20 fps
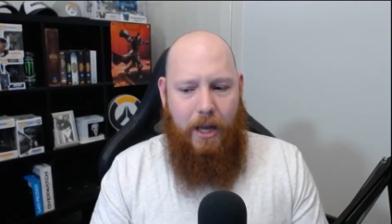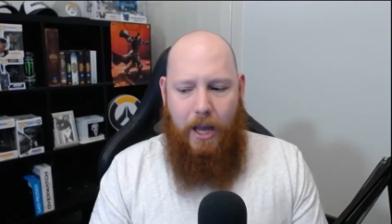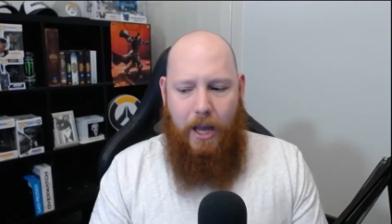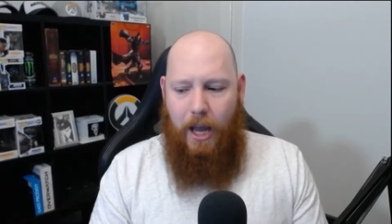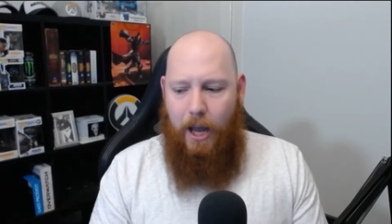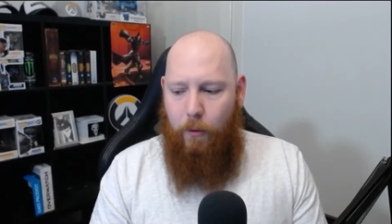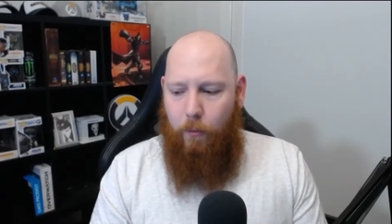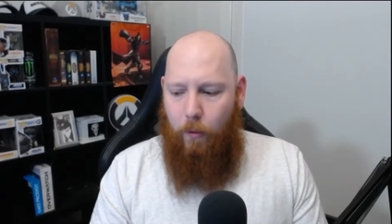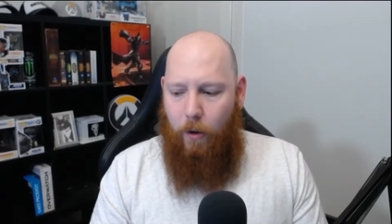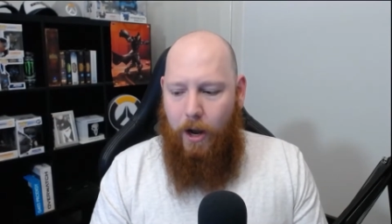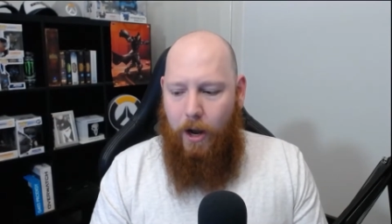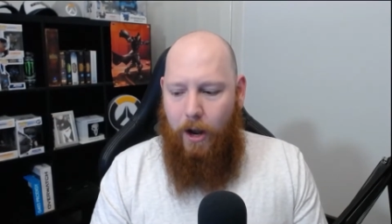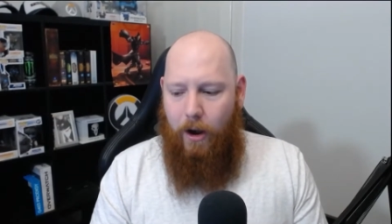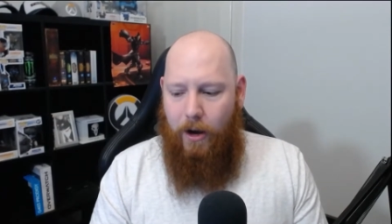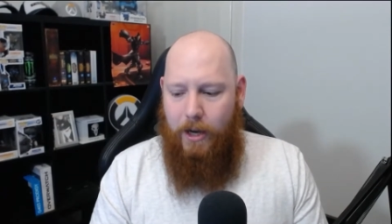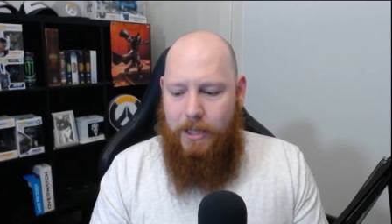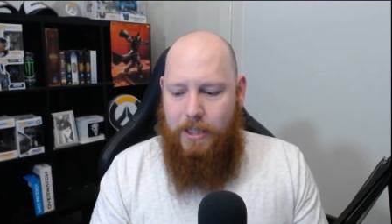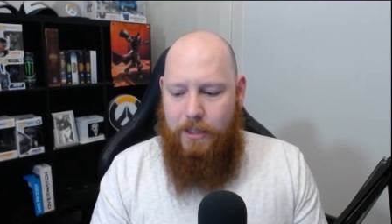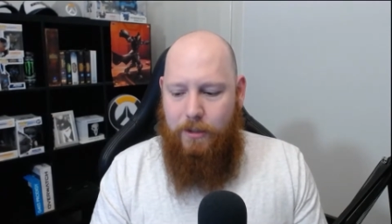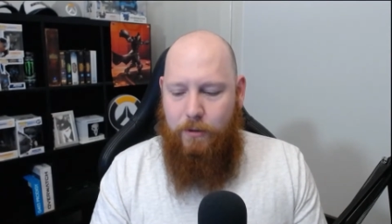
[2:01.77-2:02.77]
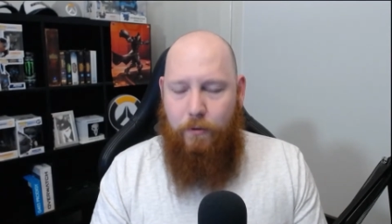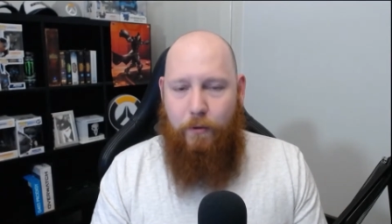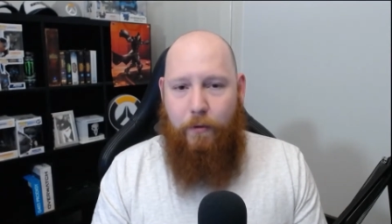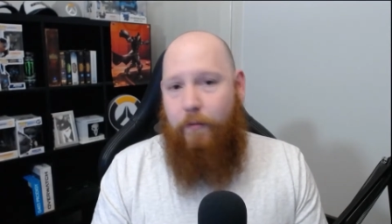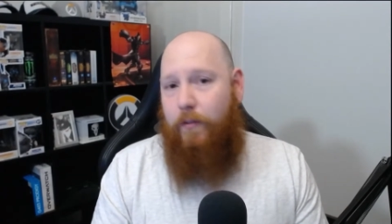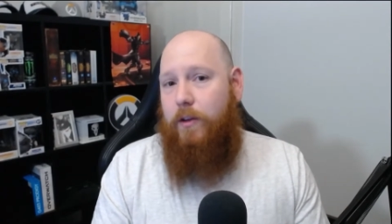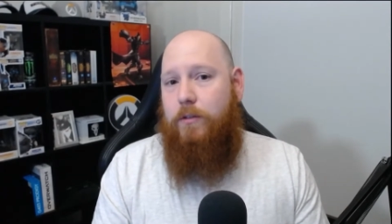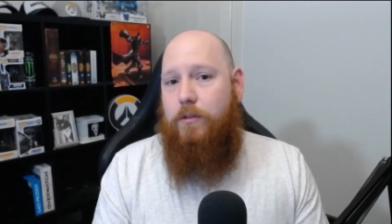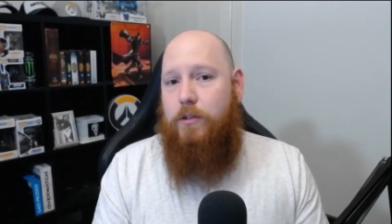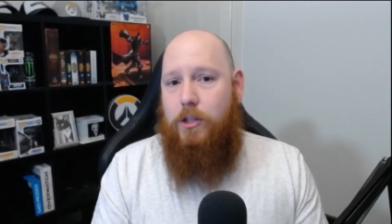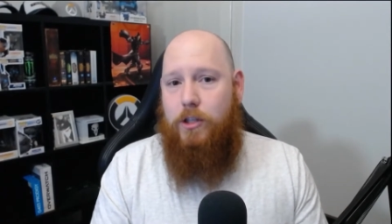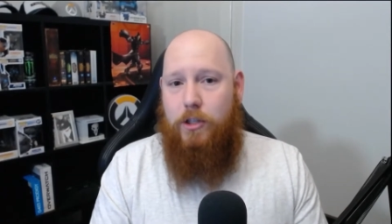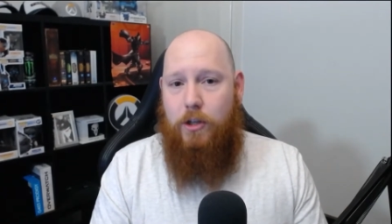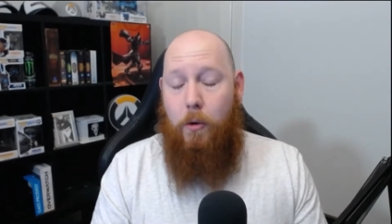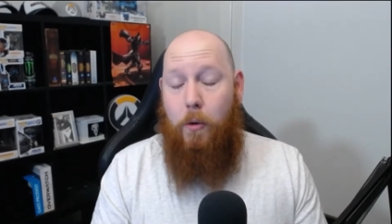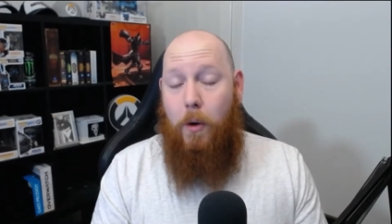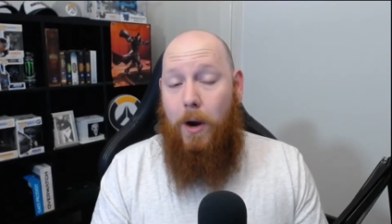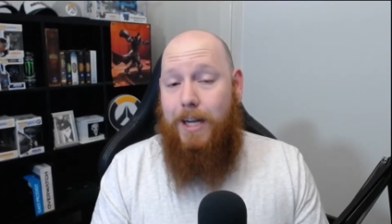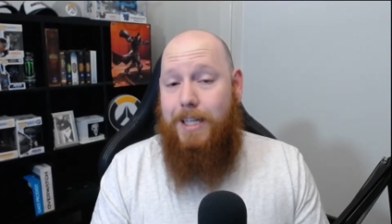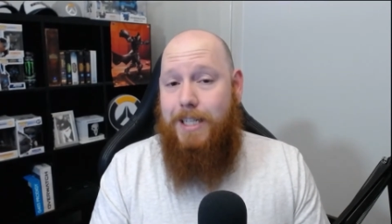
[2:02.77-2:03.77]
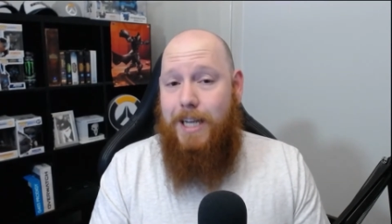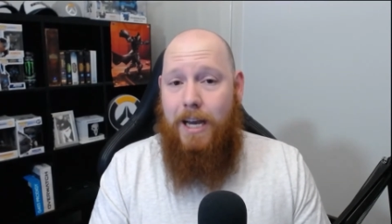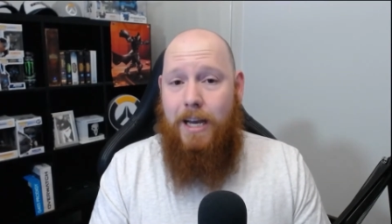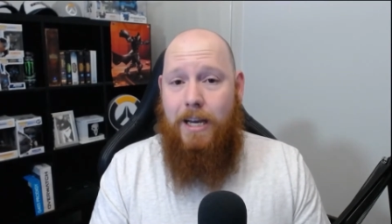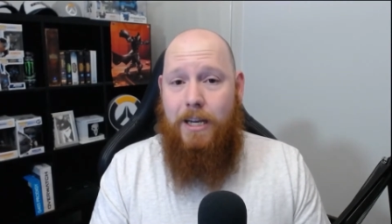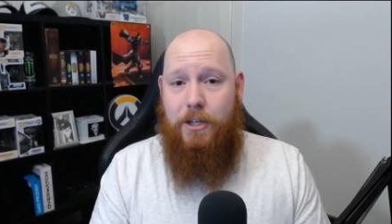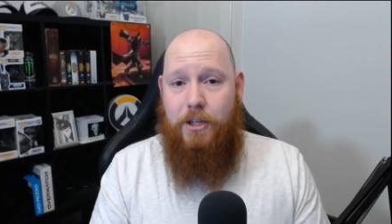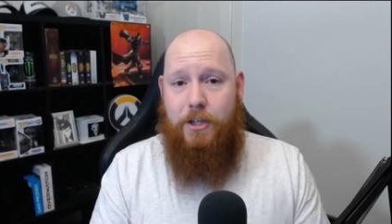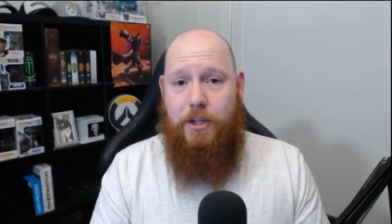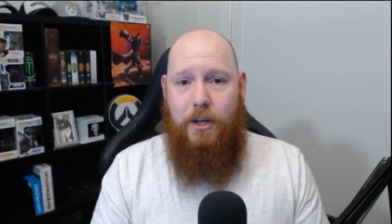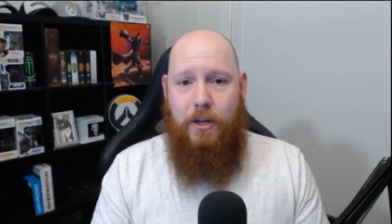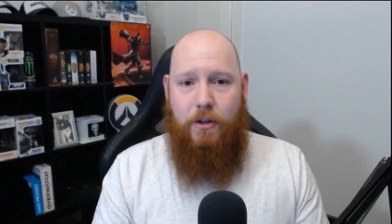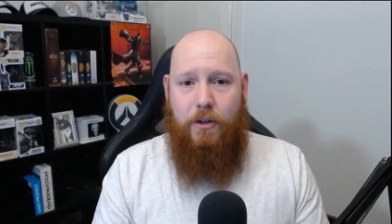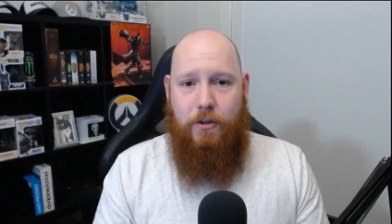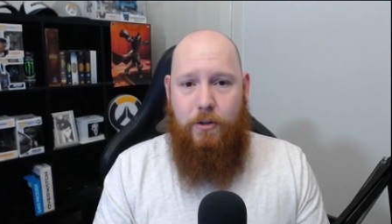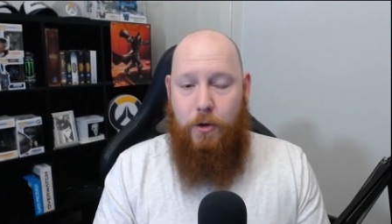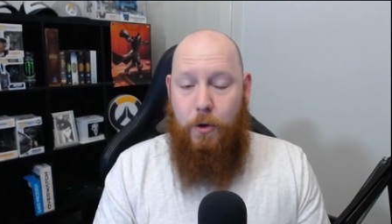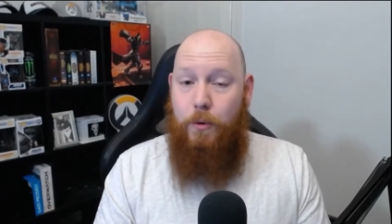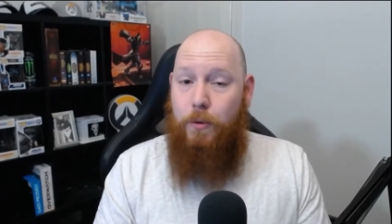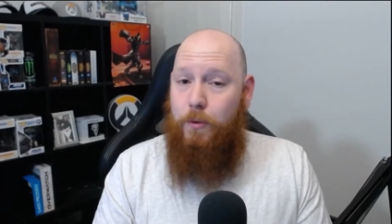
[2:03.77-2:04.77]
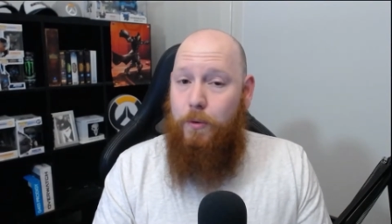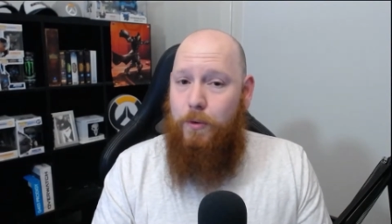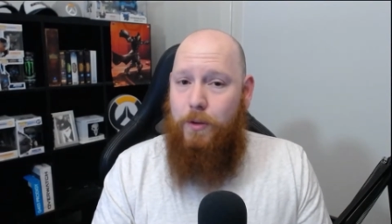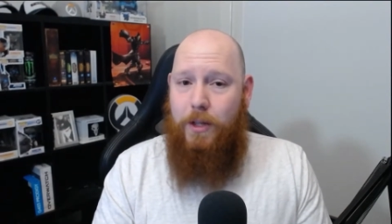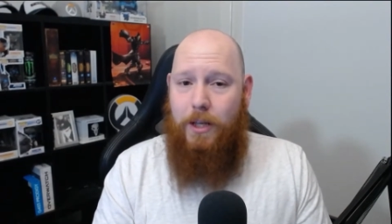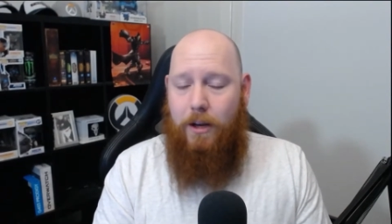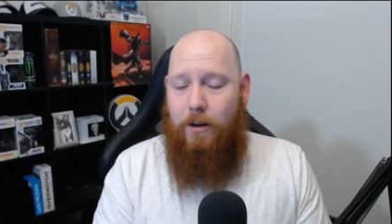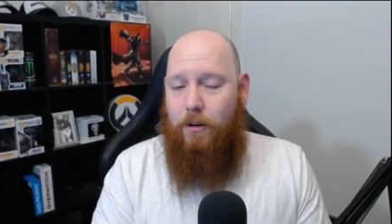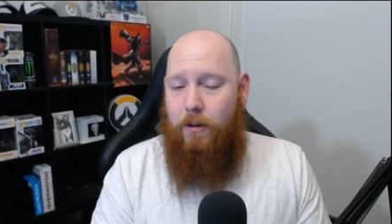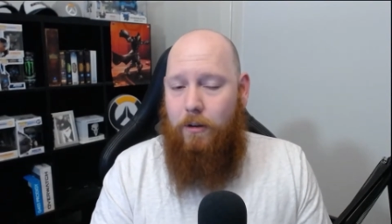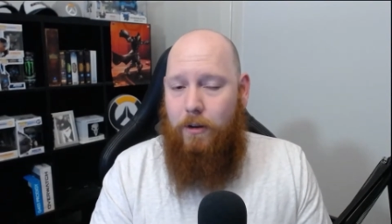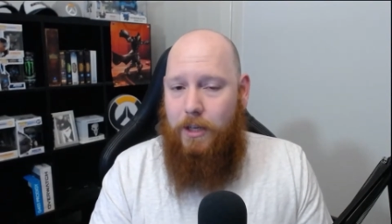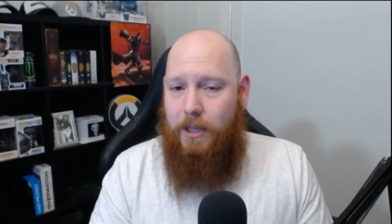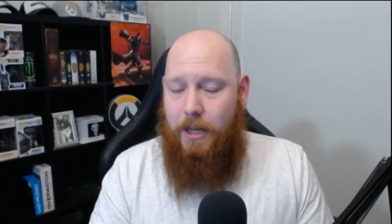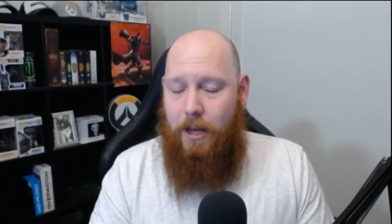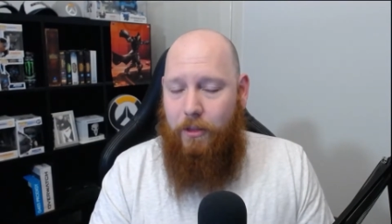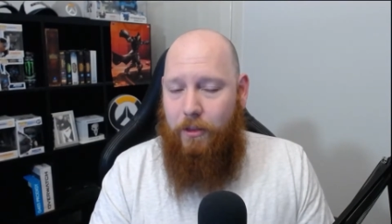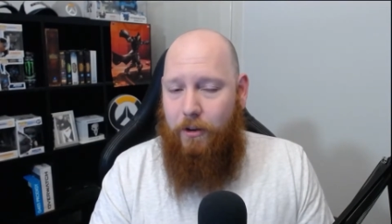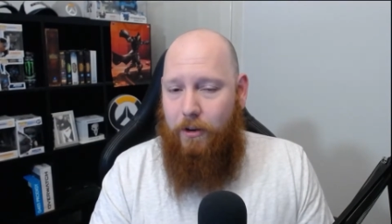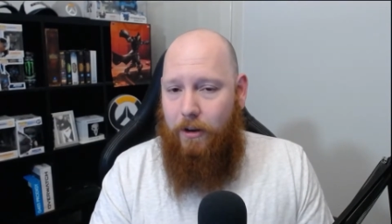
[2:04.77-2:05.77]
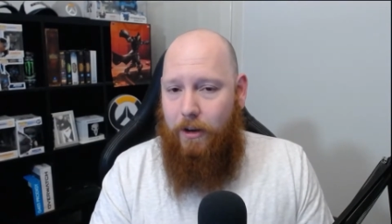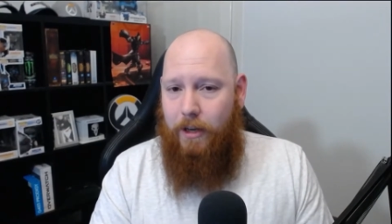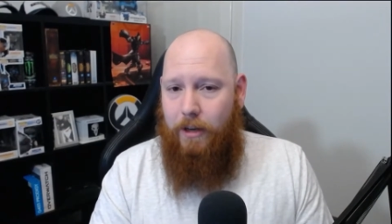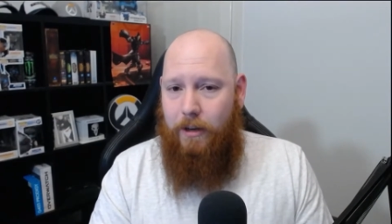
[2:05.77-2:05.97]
and why I still feel so attached to the Unholy Death Knight.